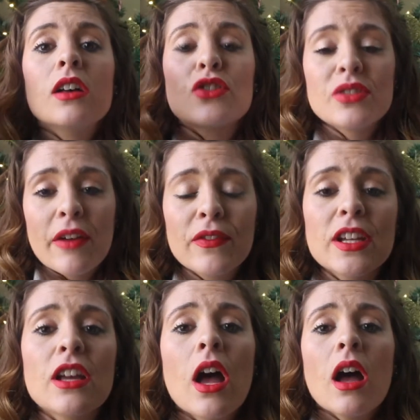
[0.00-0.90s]
So
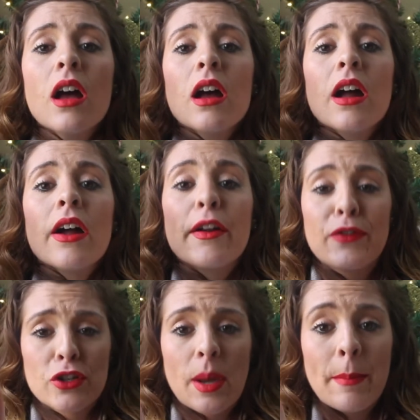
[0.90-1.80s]
definitely, if
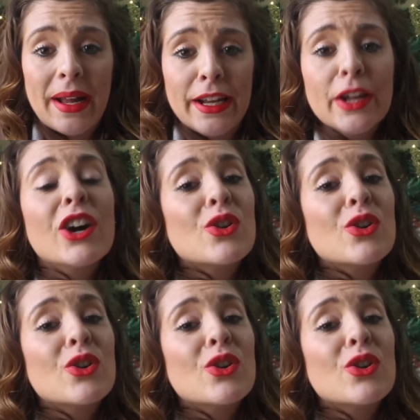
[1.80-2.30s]
you're somebody